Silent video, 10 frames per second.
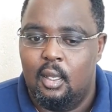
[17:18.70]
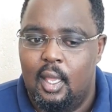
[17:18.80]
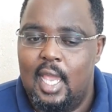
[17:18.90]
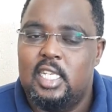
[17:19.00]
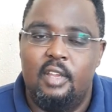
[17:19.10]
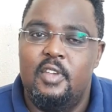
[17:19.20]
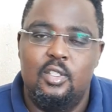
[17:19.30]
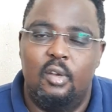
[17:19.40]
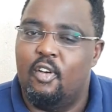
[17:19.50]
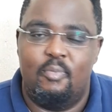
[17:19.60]
HIV
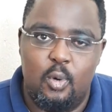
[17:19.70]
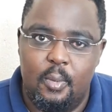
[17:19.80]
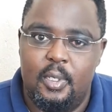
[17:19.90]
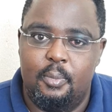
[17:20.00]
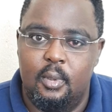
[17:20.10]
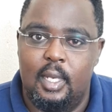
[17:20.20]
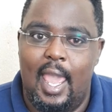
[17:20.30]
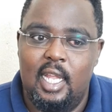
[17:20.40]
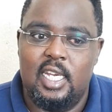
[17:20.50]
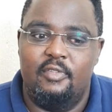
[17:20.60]
is not for poor people.
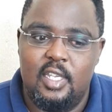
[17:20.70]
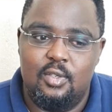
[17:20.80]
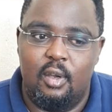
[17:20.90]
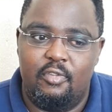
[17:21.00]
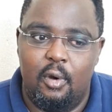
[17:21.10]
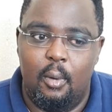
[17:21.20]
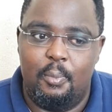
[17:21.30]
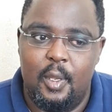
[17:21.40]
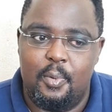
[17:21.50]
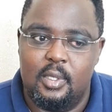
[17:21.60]
HIV is not for
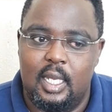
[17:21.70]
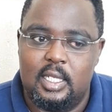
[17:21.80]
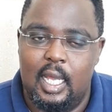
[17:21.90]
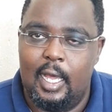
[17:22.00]
people that